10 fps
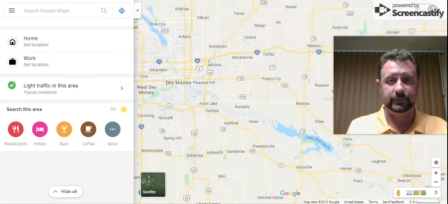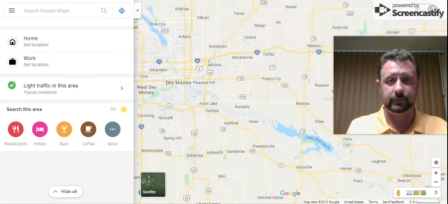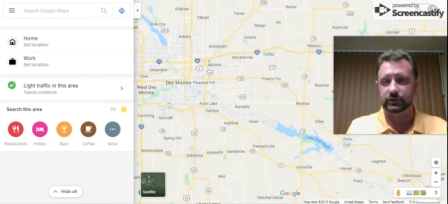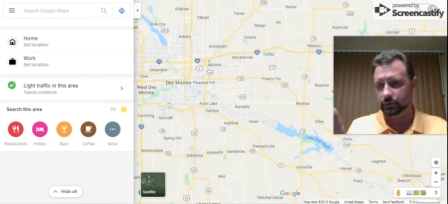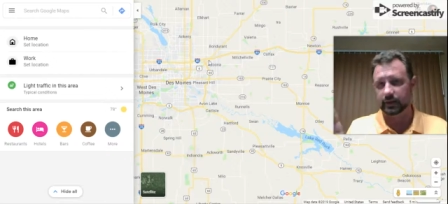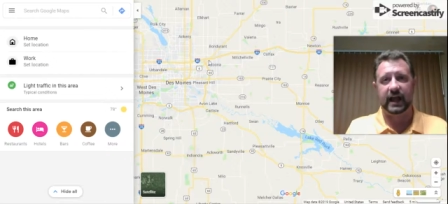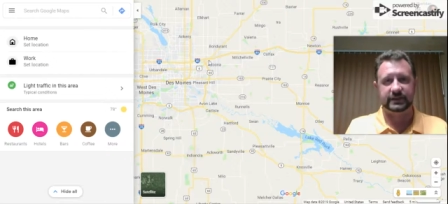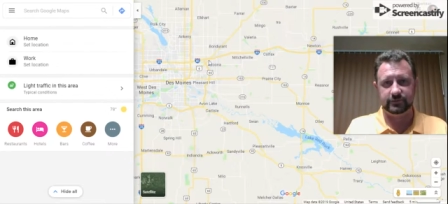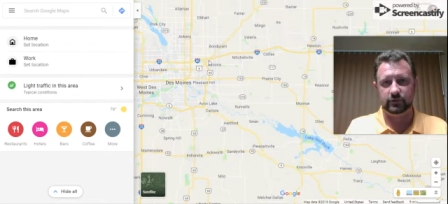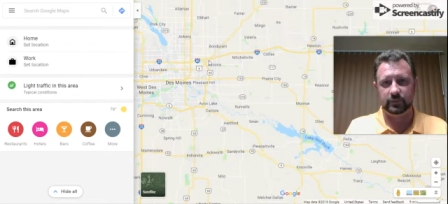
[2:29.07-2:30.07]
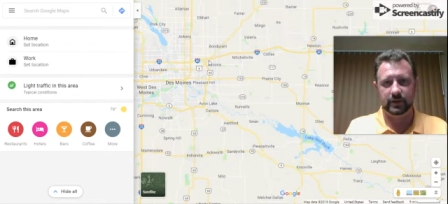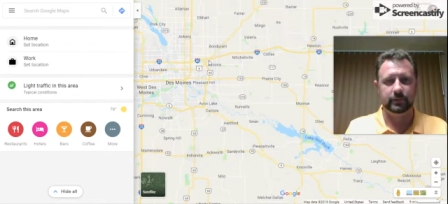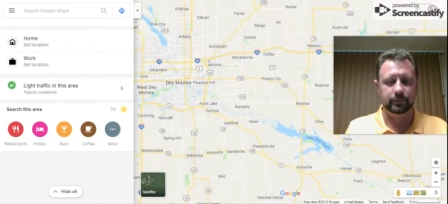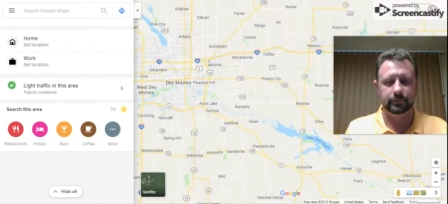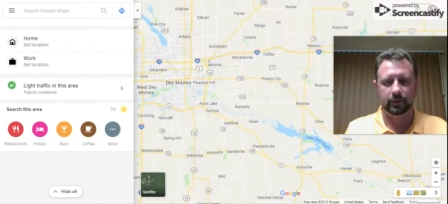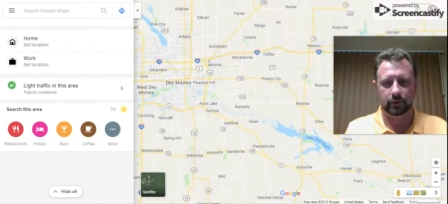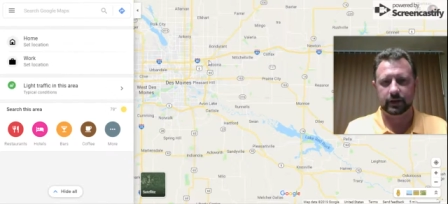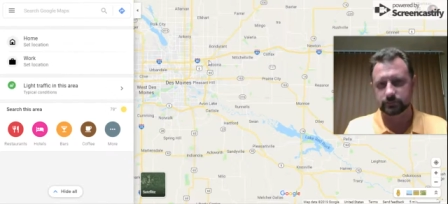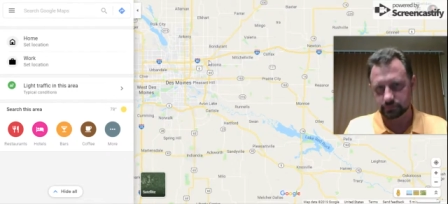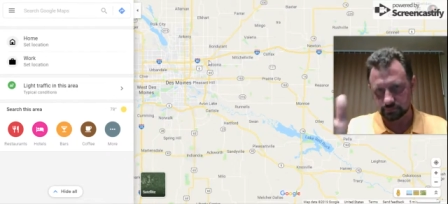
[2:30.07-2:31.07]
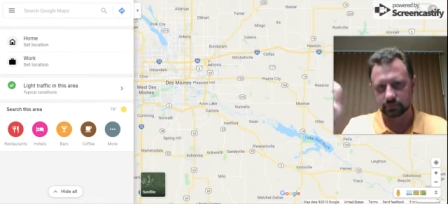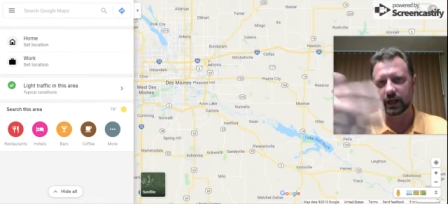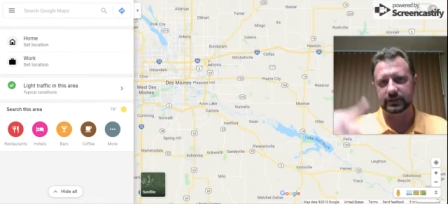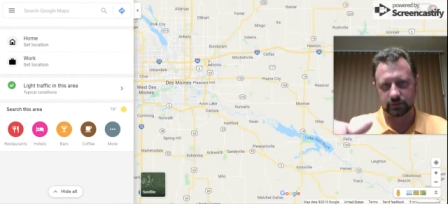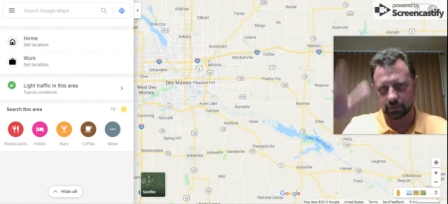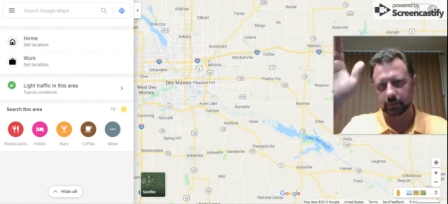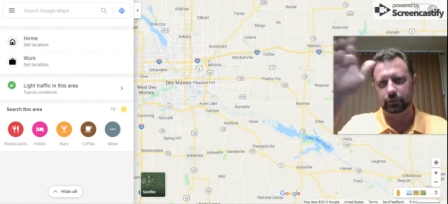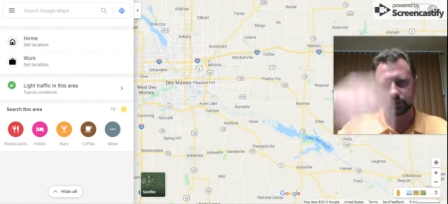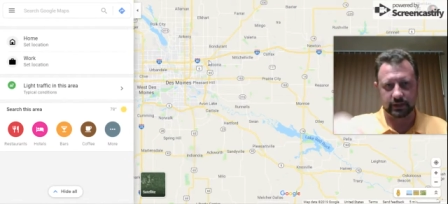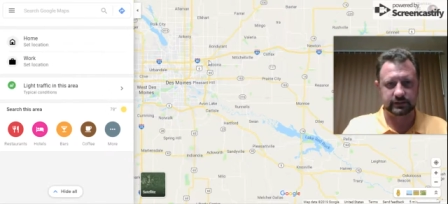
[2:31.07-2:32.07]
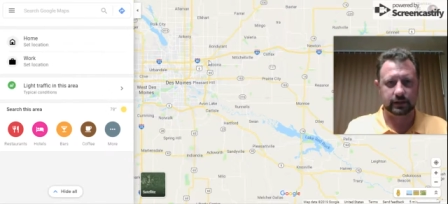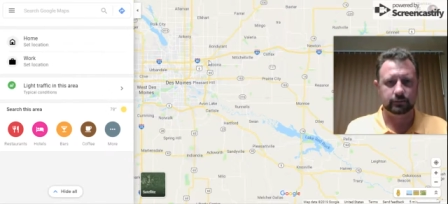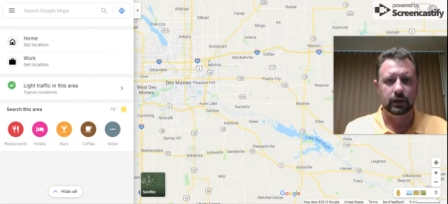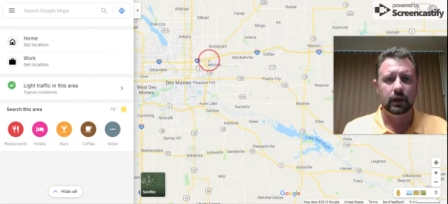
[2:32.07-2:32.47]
I'm sure lots of you have been. Okay, lots. Okay, put your hands down.